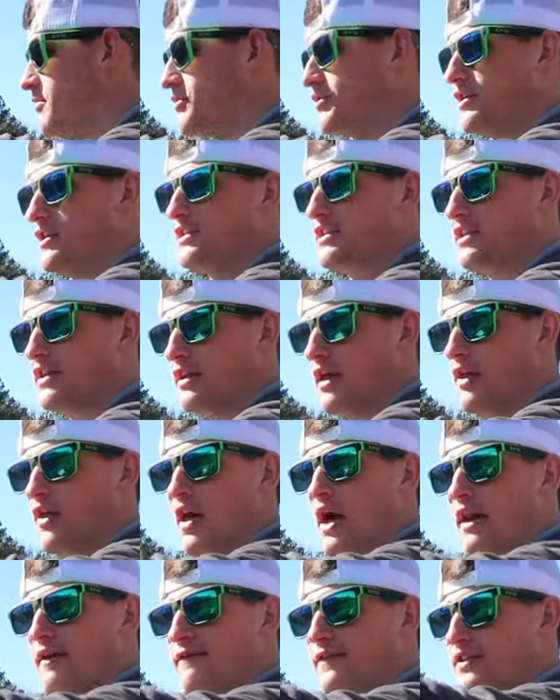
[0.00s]
There is a
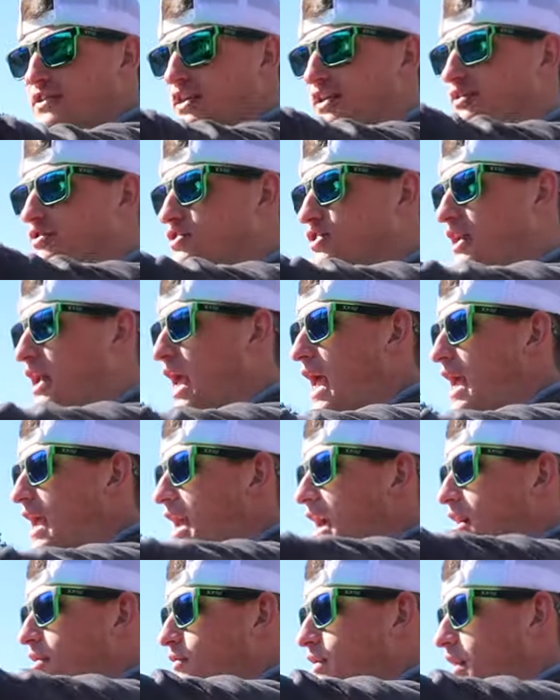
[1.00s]
lot of fish that usually
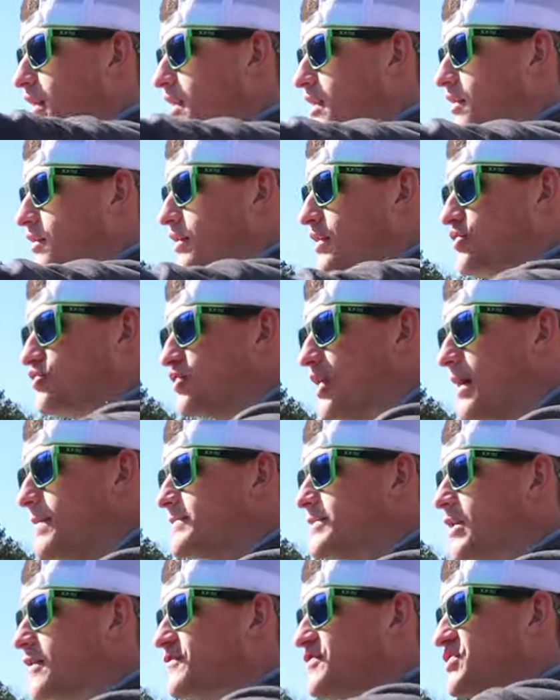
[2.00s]
hang out right here, and it
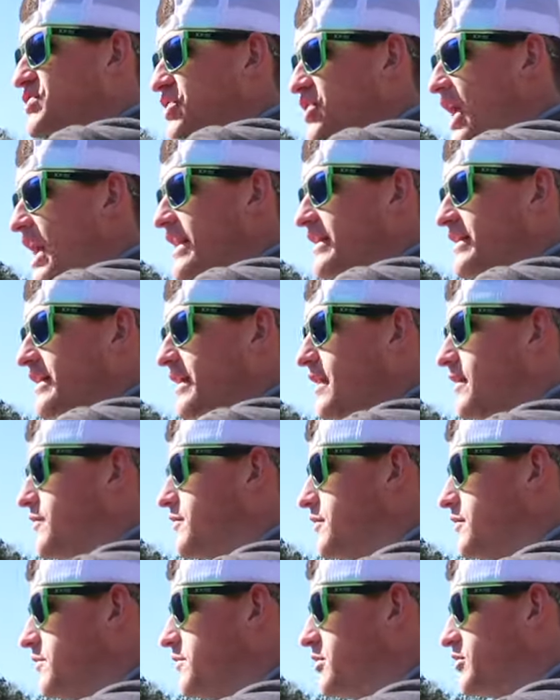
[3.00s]
drops off slightly out
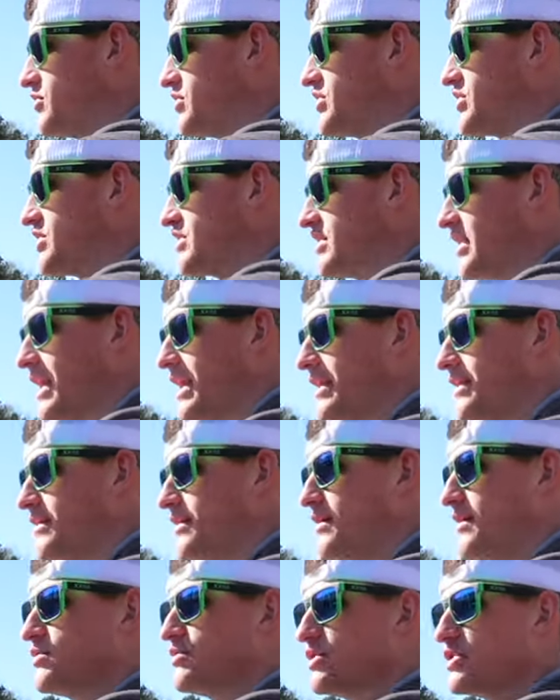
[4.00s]
there in the middle, just
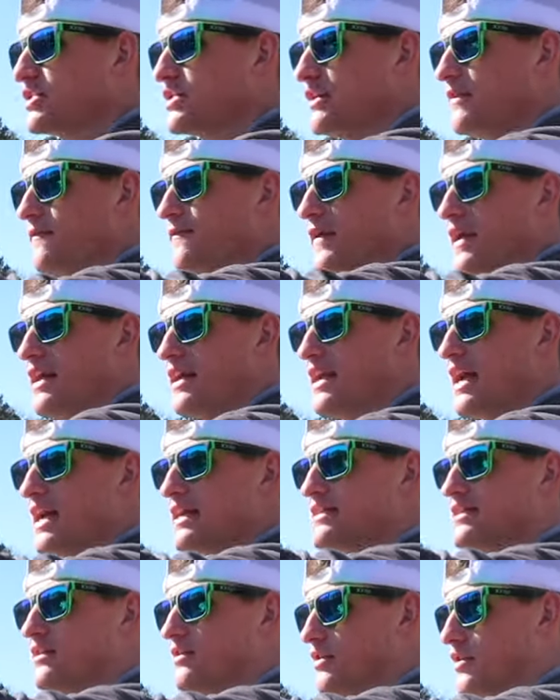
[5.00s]
slightly. So we're just gonna fan
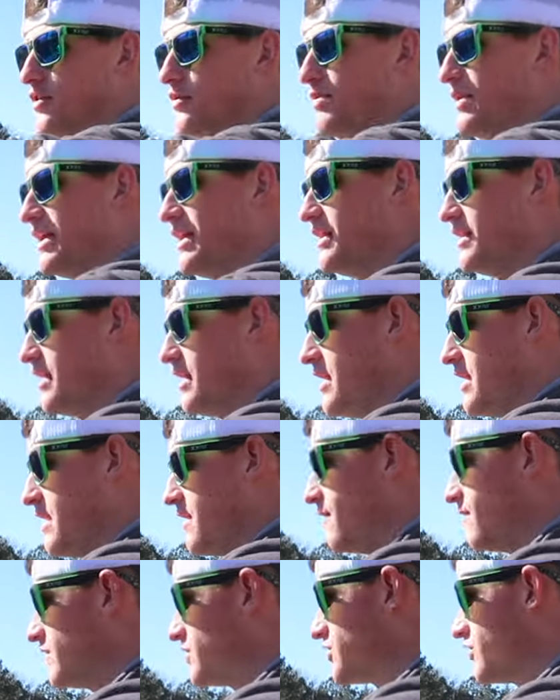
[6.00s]
cast here a little bit,
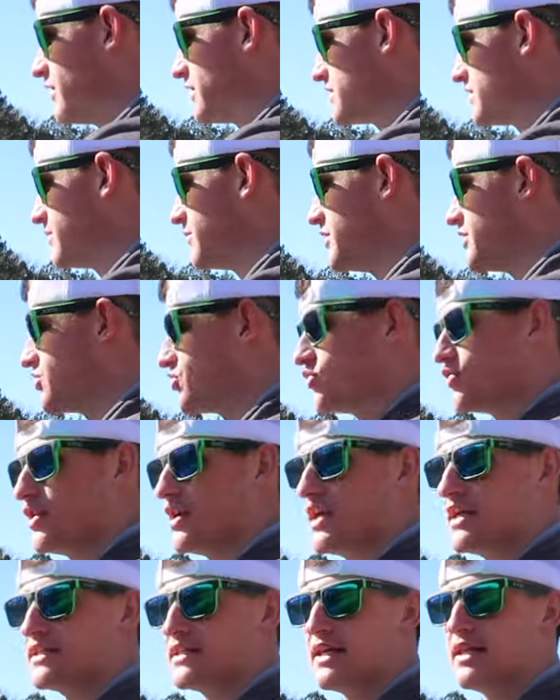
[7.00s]
fish around some of these
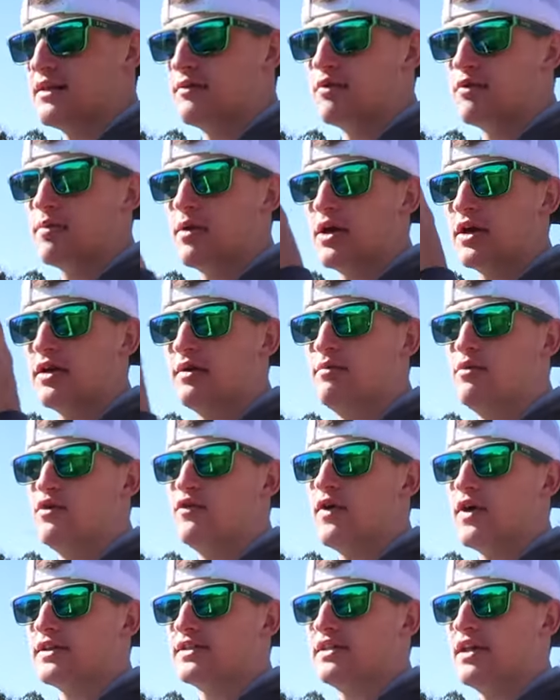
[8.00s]
trees, and then we're probably gonna
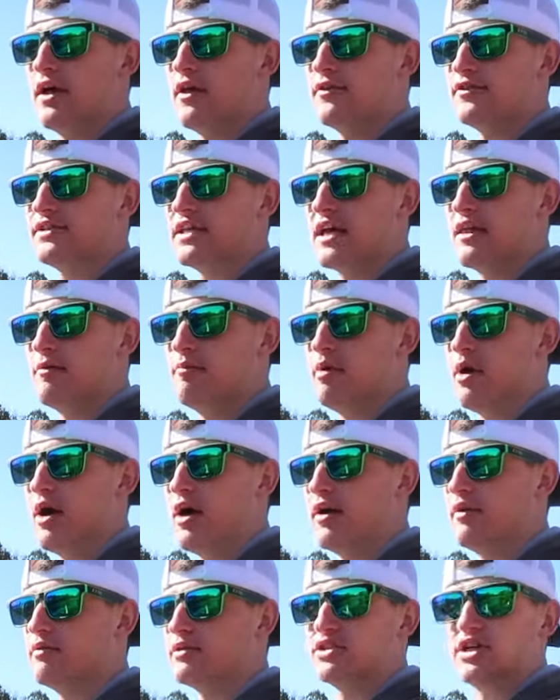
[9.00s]
move on to the other side of the
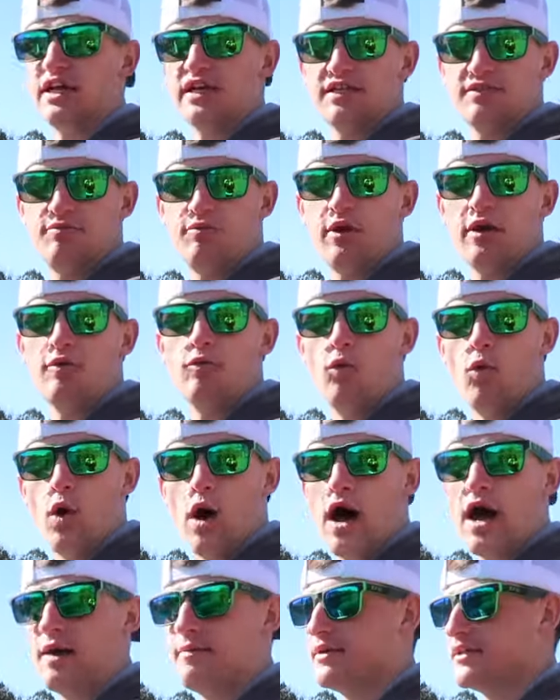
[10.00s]
pond, which I'll explain
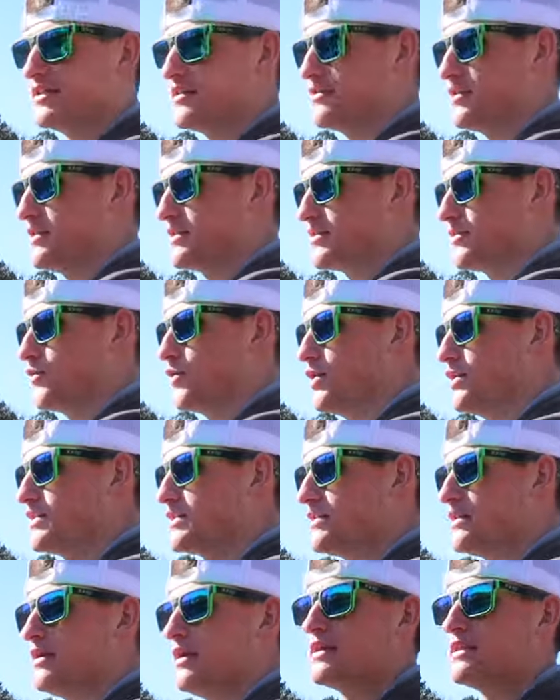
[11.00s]
why, because there is a
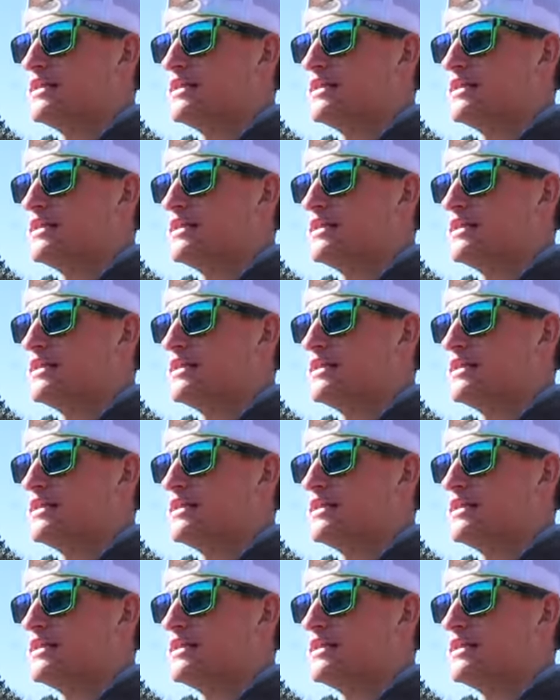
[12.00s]
reason.